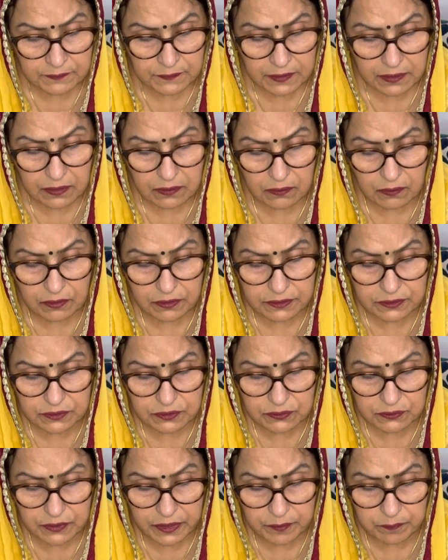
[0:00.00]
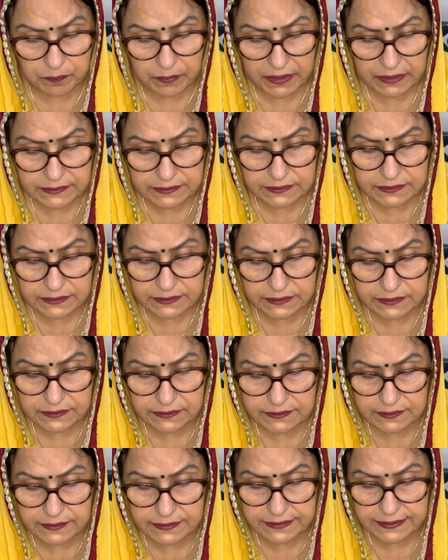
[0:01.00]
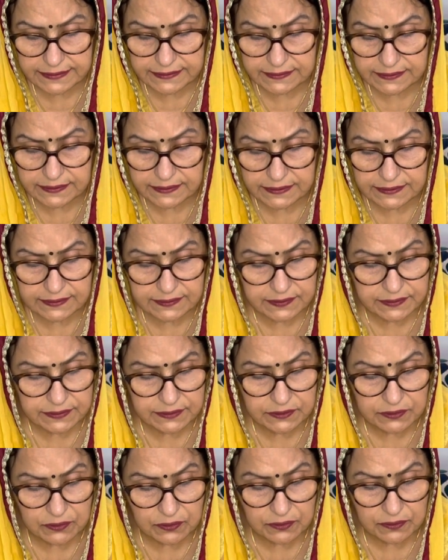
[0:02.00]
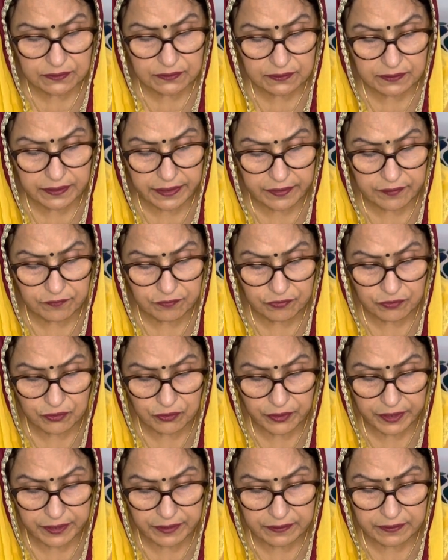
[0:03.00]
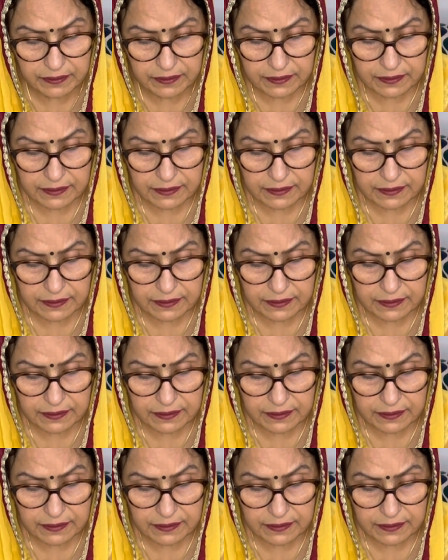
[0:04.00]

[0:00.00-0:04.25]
According to thy past deeds, the destiny is writ on thy forehead.